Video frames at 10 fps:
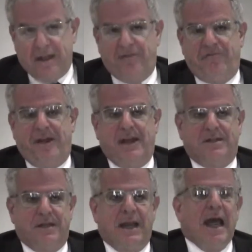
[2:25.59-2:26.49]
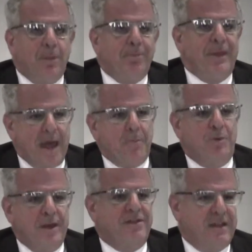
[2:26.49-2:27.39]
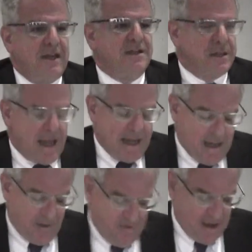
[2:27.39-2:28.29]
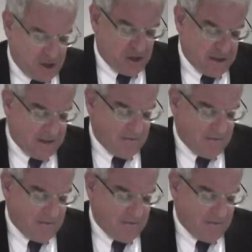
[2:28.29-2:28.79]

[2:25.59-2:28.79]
they face and help them with things like innovation and